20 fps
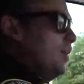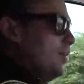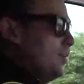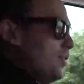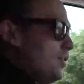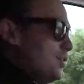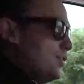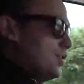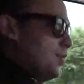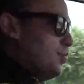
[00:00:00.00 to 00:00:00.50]

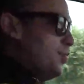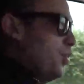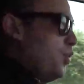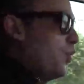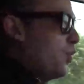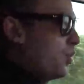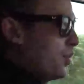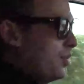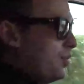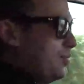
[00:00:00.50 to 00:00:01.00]
The
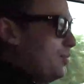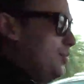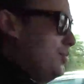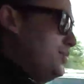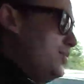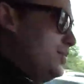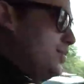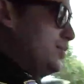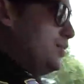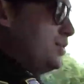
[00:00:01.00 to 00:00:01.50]
support
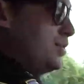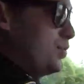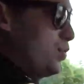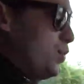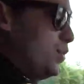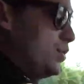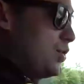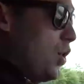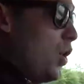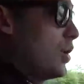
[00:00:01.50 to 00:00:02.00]

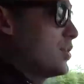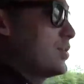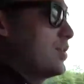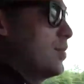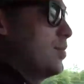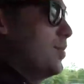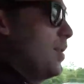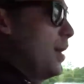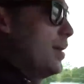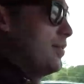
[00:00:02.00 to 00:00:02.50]
was
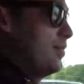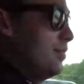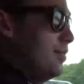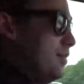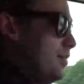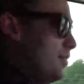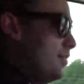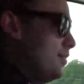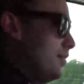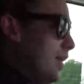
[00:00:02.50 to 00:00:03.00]
awesome. I
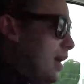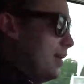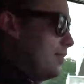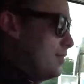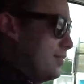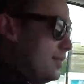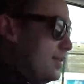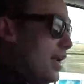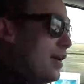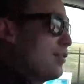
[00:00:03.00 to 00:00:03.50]

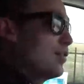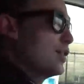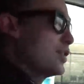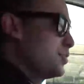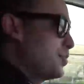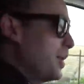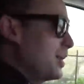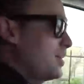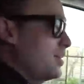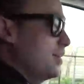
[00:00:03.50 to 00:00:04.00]
never
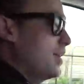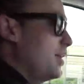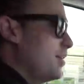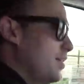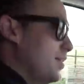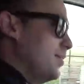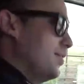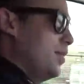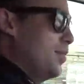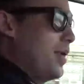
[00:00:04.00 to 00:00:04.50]
expected that.
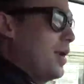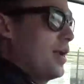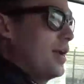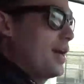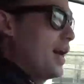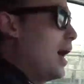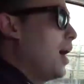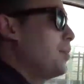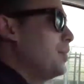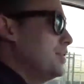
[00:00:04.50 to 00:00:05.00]
The amount of
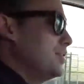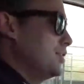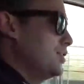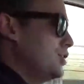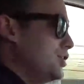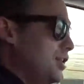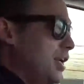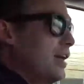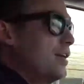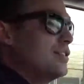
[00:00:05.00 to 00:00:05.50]
comments and
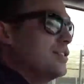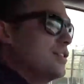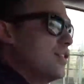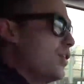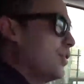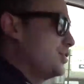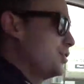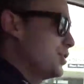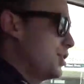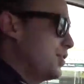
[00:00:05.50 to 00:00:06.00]
shares it
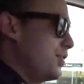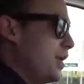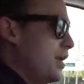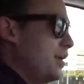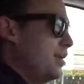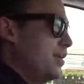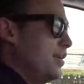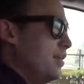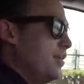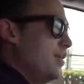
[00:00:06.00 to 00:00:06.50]
all
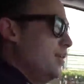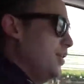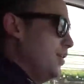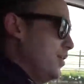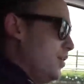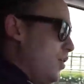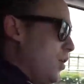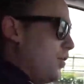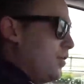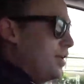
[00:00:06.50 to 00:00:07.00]
generated, and
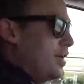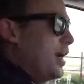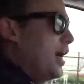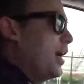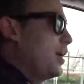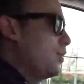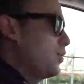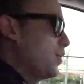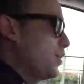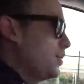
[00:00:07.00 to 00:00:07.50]
all the
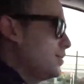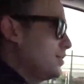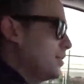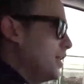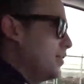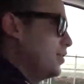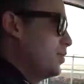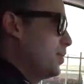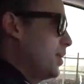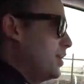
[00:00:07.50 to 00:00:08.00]
kind words that
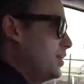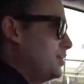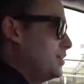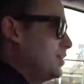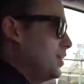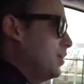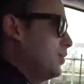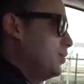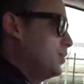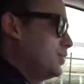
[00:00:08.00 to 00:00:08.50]
everybody
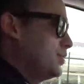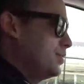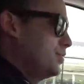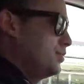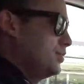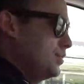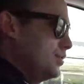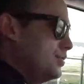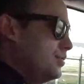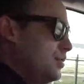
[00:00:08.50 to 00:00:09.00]
said was,
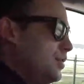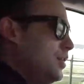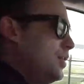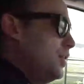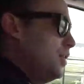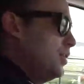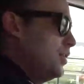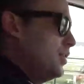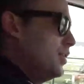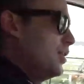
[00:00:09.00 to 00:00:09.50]

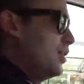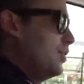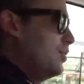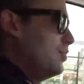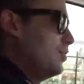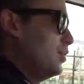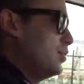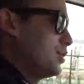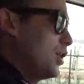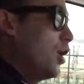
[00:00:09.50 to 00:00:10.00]
you know,
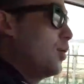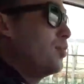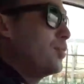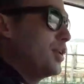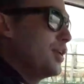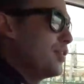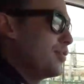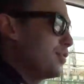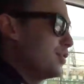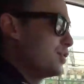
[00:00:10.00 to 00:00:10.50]
it was
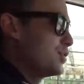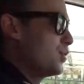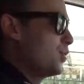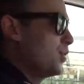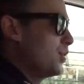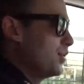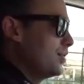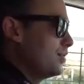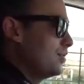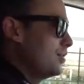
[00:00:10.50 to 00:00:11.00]
humbling for
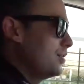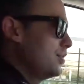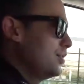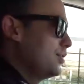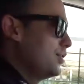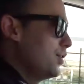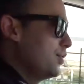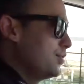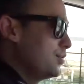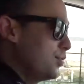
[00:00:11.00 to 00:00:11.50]
sure.
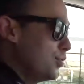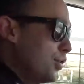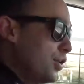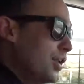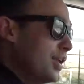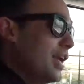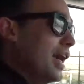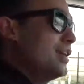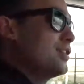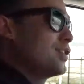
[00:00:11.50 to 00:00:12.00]
You know,
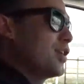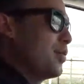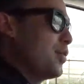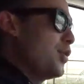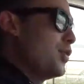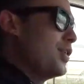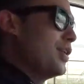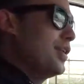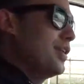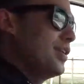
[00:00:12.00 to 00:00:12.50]
really nice
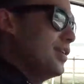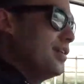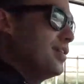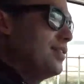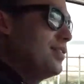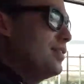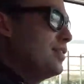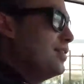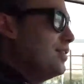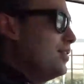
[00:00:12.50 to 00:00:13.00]
community to
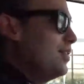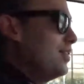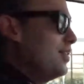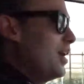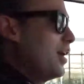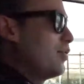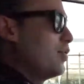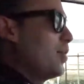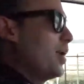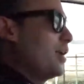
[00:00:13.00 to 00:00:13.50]

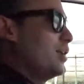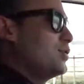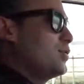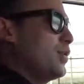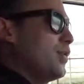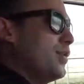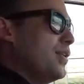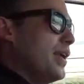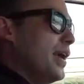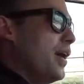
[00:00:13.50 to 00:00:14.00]
everybody's
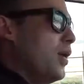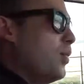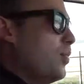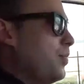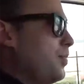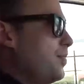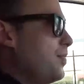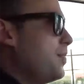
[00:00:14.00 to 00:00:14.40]
willing to help.